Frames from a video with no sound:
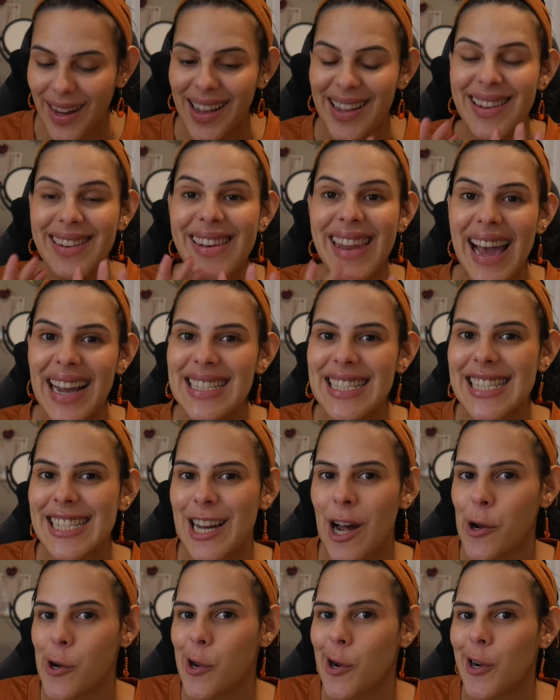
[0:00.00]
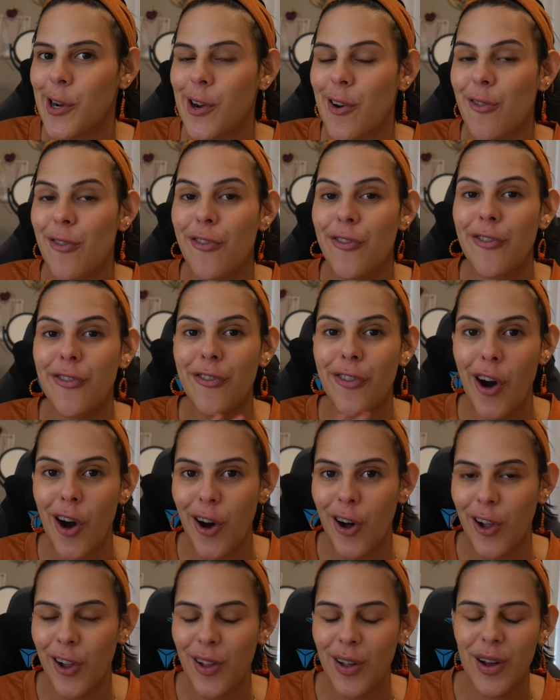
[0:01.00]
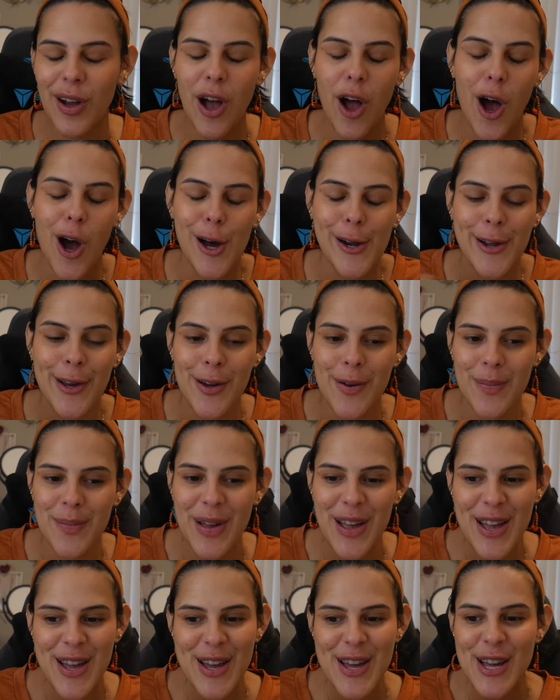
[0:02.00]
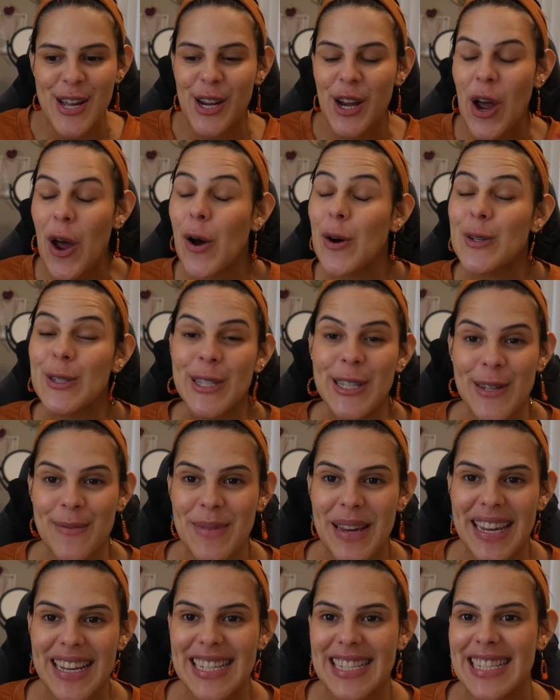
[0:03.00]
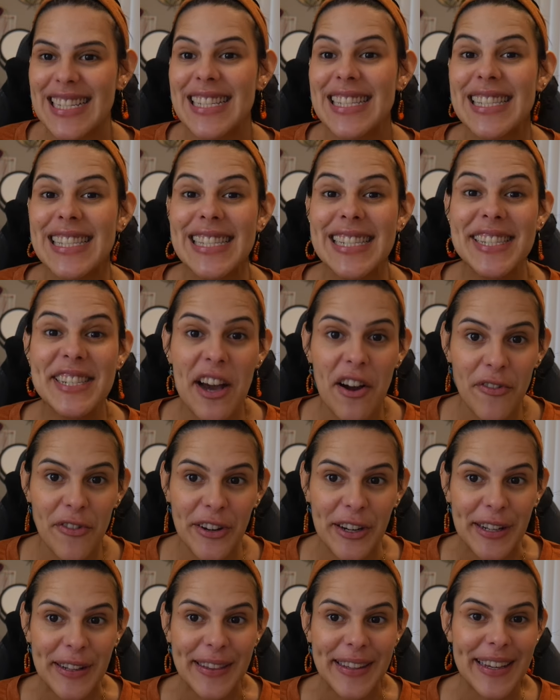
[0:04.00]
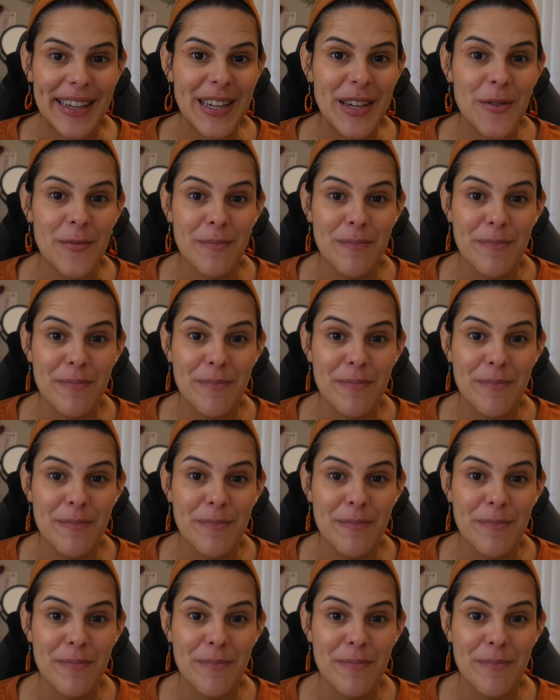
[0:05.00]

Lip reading: Next on our fall, autumn, cozy makes is definitely